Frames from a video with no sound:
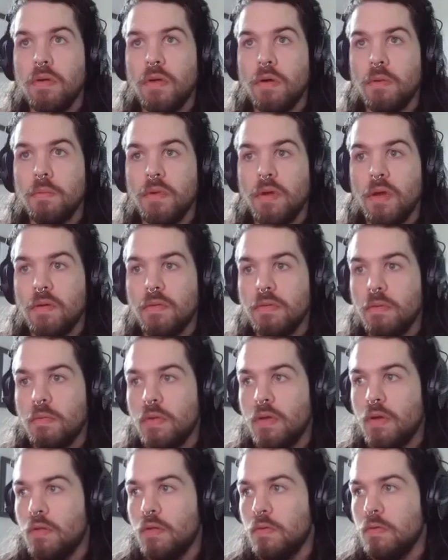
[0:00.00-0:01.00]
to have some of the
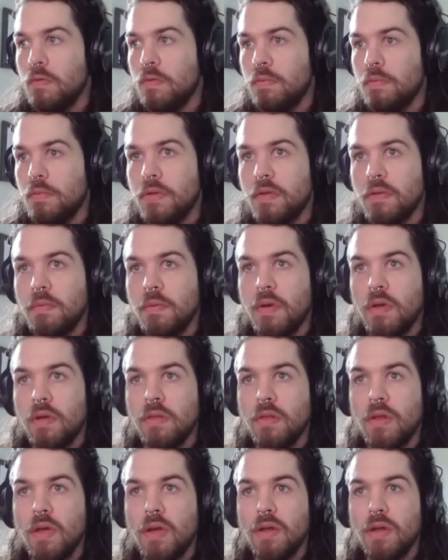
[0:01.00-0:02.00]
others participate in
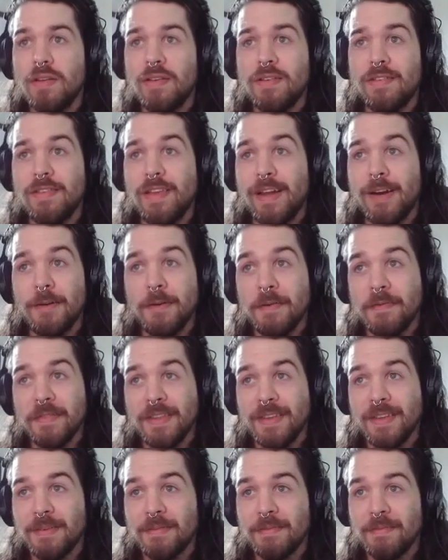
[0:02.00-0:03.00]
that because I don't even
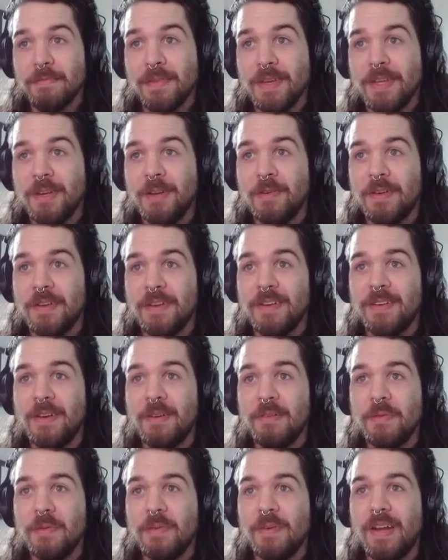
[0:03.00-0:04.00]
think me and you could go
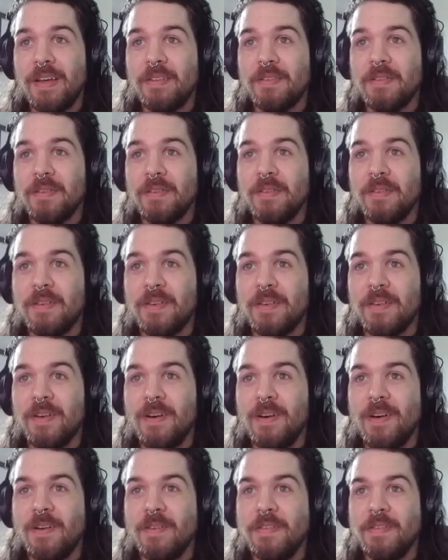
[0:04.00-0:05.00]
through and answer
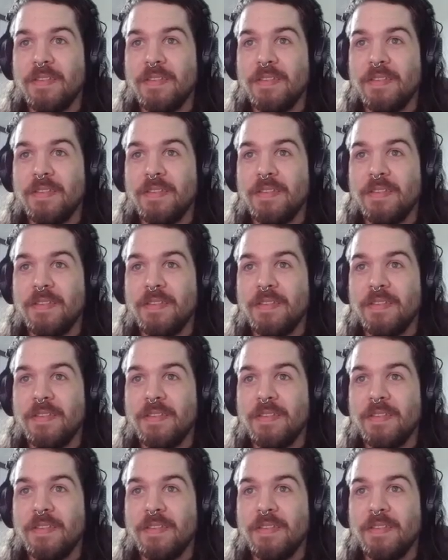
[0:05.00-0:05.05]
all of these